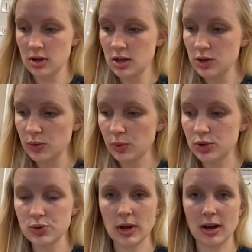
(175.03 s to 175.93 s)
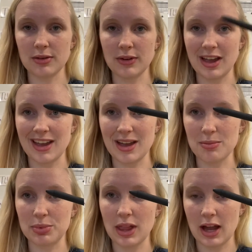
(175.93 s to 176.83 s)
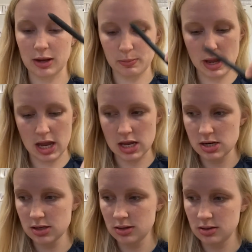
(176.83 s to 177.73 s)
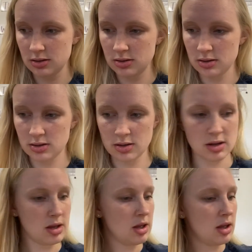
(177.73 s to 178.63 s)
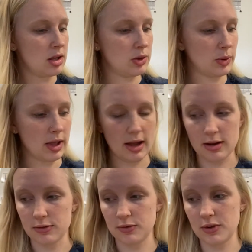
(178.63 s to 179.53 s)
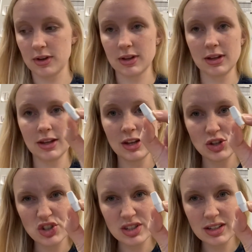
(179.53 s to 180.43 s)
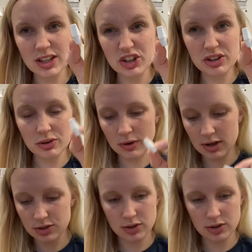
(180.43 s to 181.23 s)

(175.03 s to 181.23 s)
you're going to have a black pen, you'll have just a little eraser.